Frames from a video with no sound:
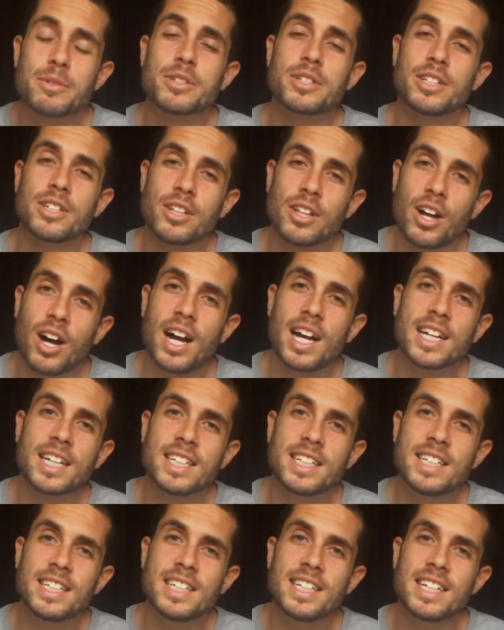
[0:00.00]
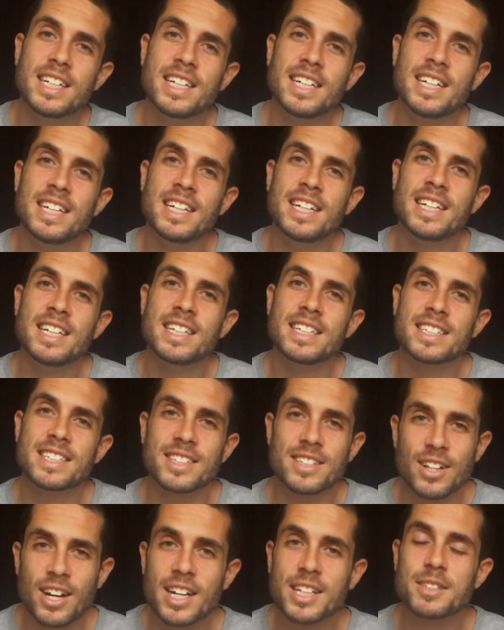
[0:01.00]
to like it,
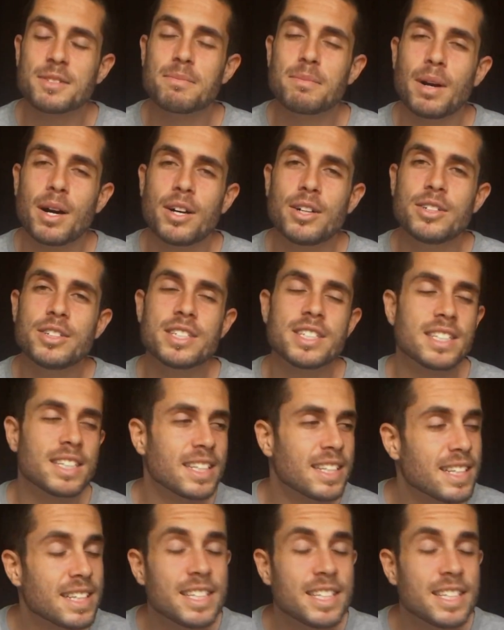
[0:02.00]
to like the post?